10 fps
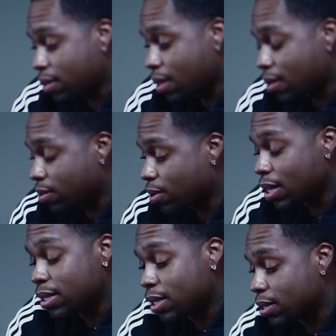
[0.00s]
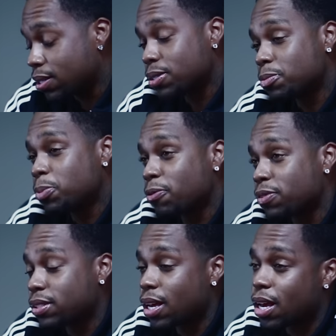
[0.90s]
I don't know. I think these are
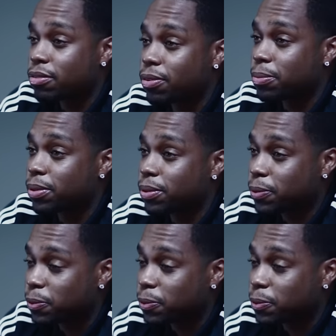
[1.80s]
perfect size for me.